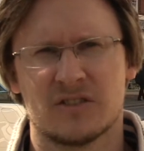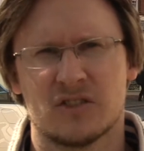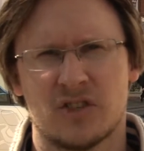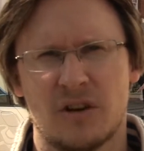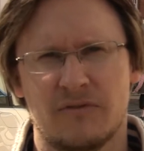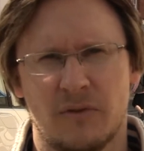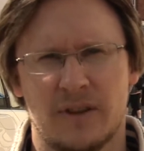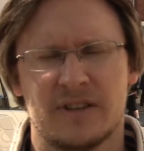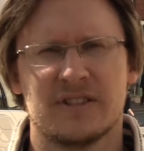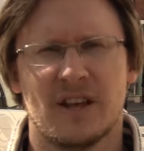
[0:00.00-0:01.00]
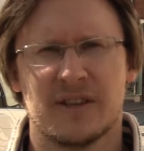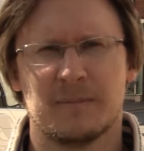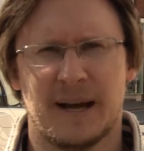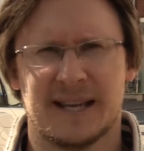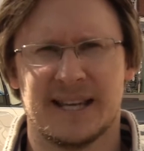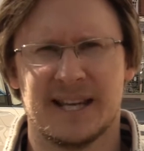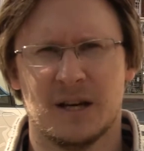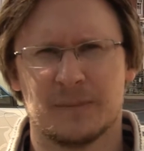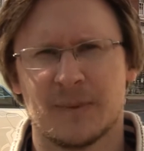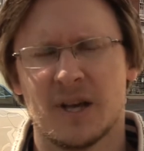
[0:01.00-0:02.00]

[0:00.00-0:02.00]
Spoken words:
to show for it. There's nothing backing it up